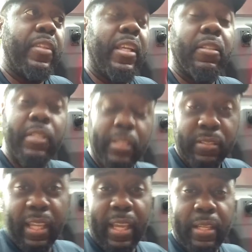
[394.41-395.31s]
telltale
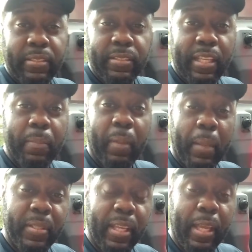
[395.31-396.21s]
signs that it
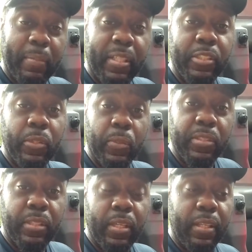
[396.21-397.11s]
might be time to get
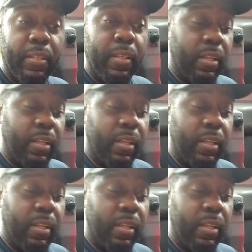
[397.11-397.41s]
yours done.